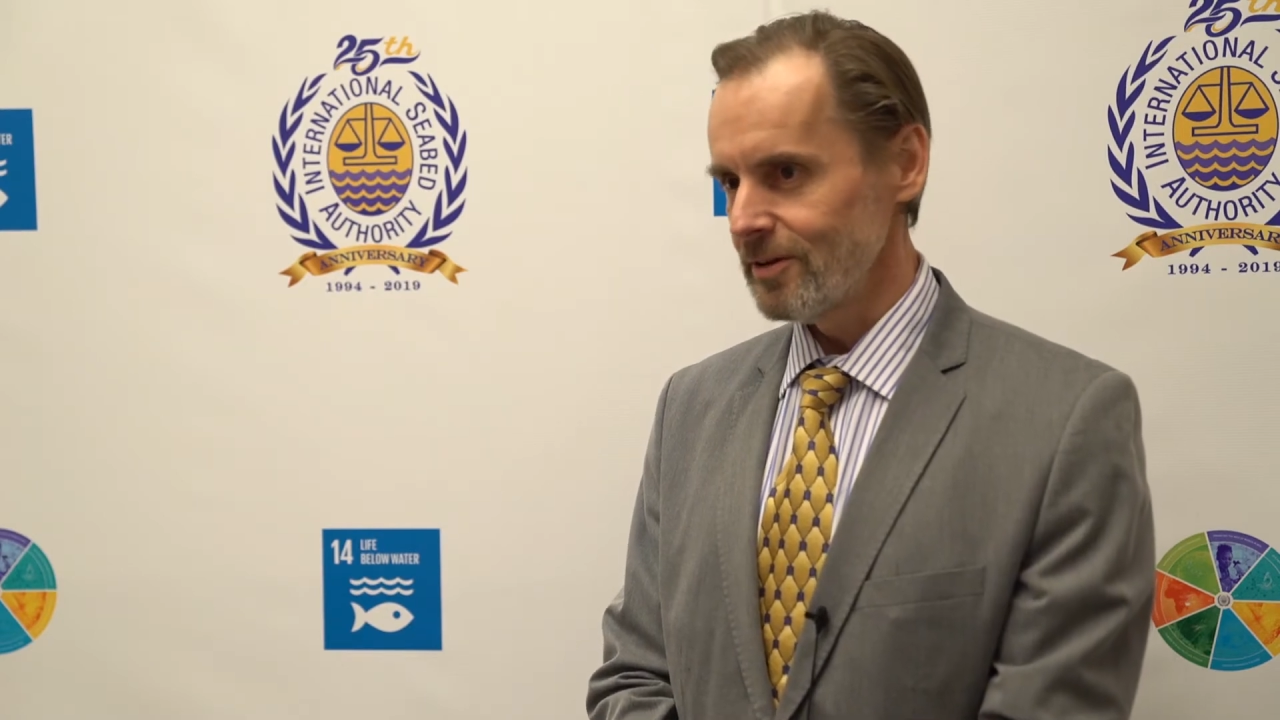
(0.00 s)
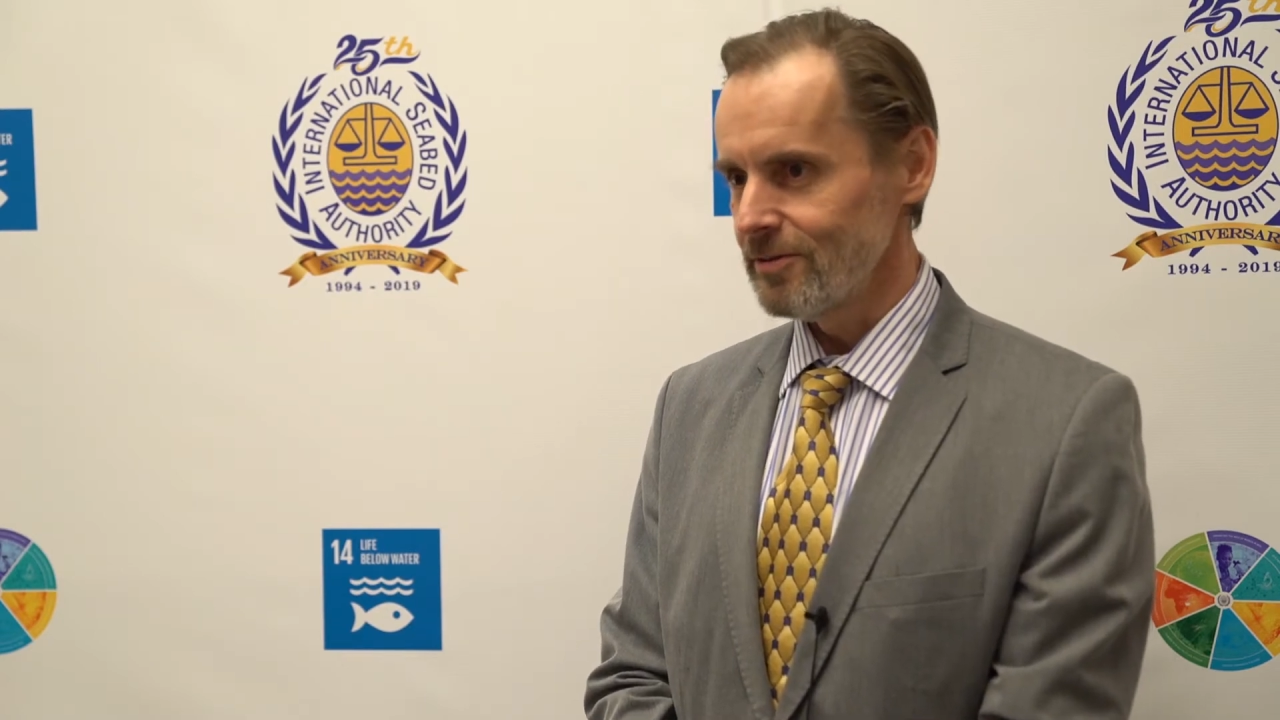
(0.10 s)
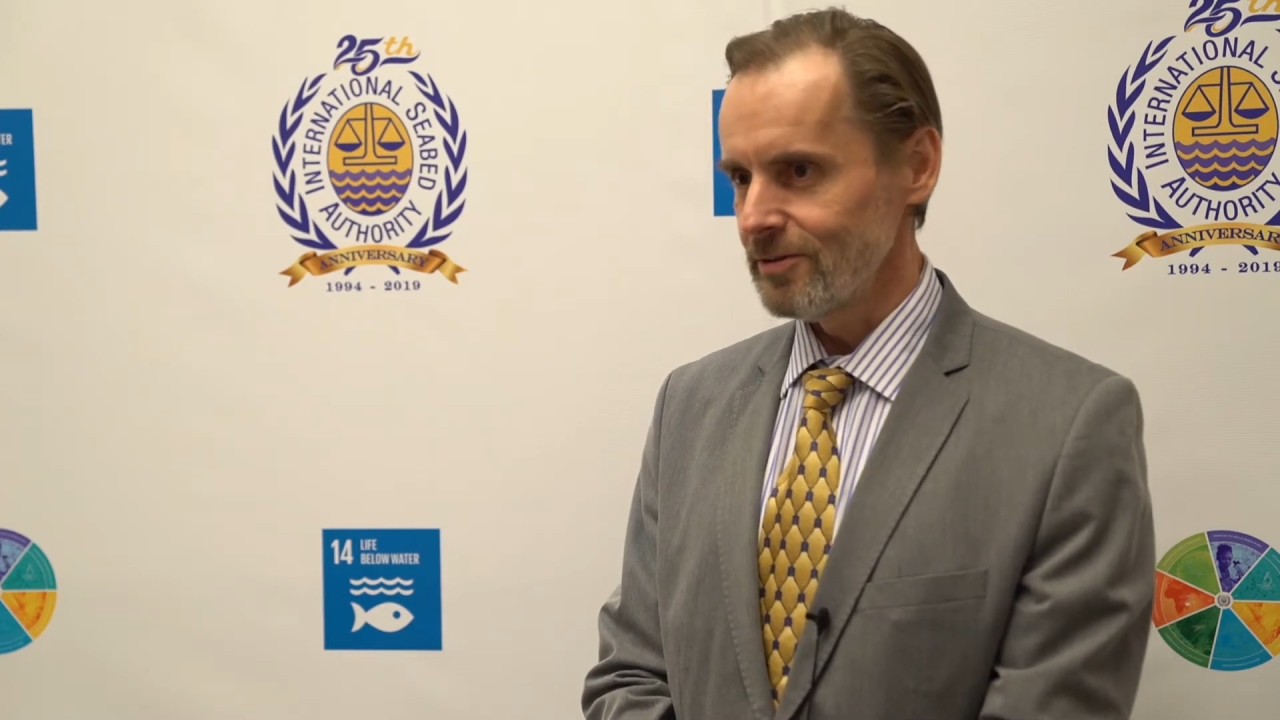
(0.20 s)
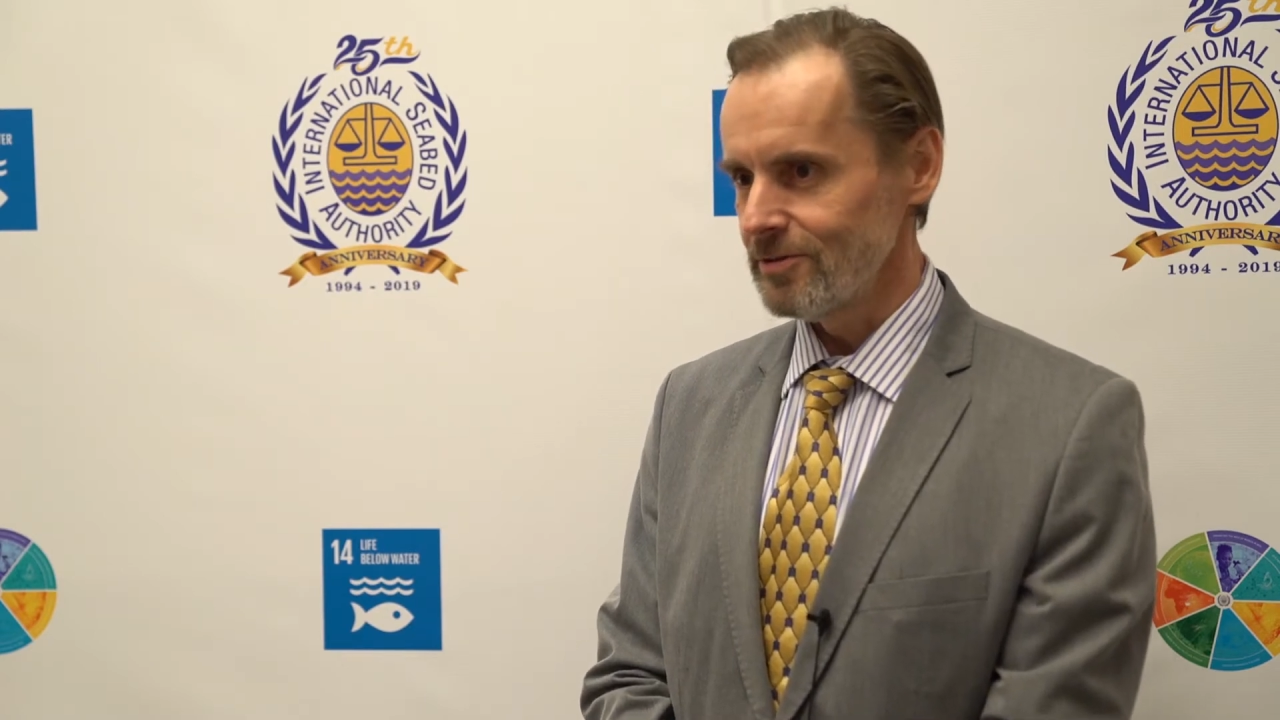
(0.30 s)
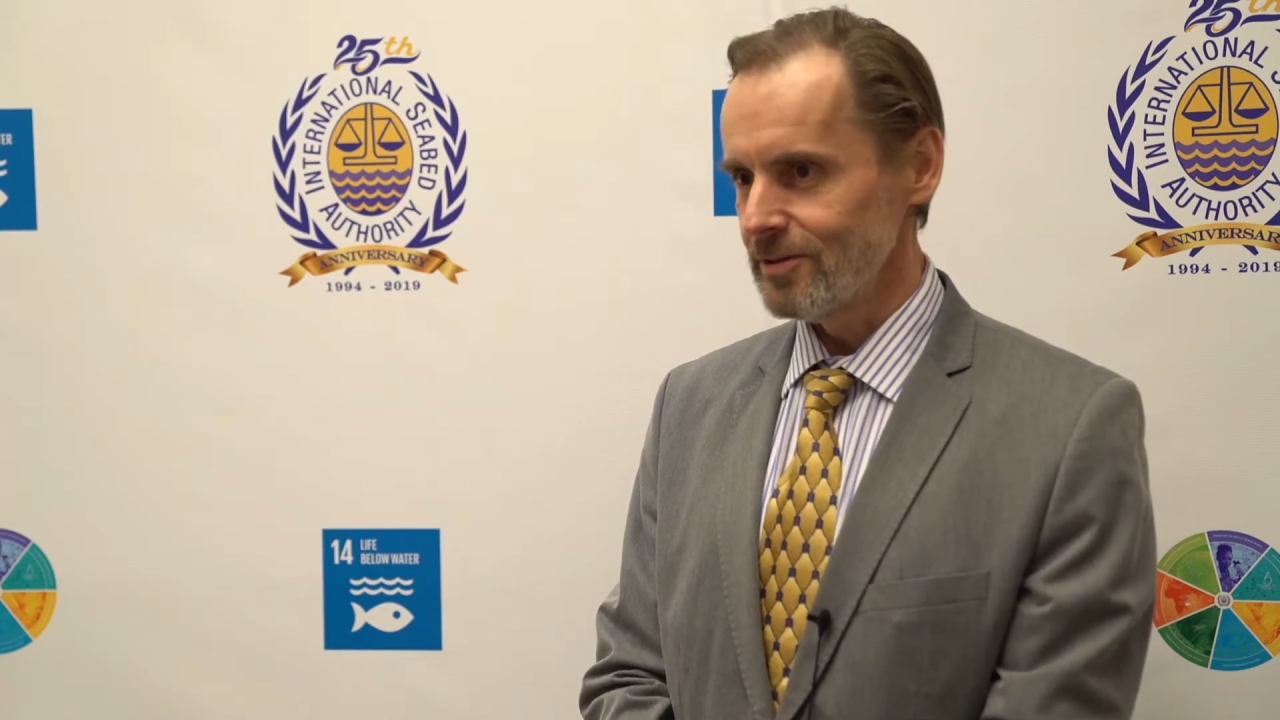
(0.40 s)

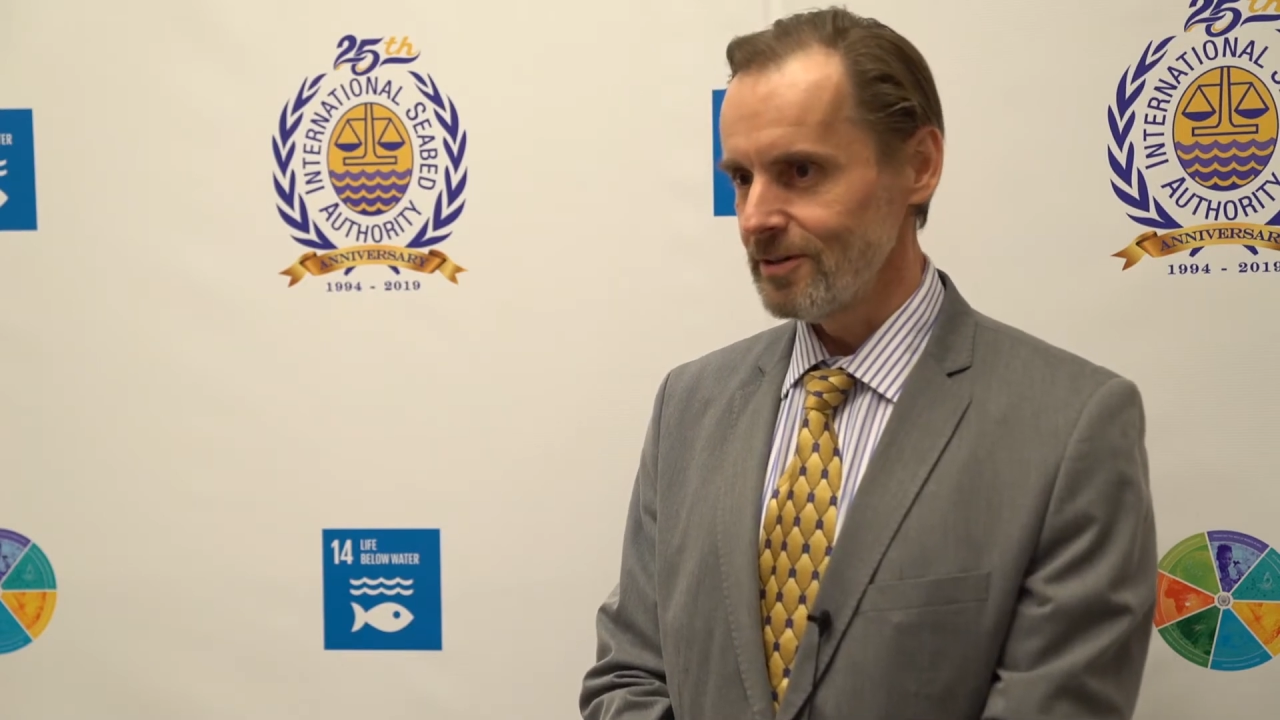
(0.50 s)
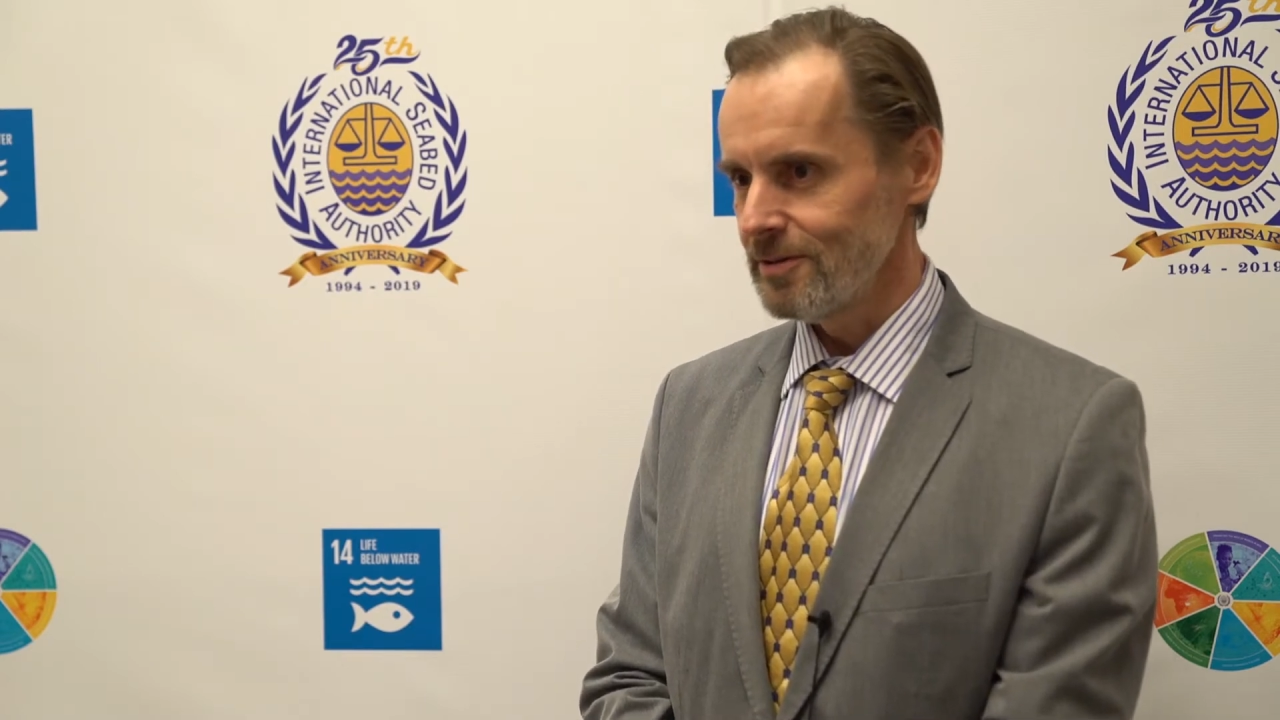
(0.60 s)
etc.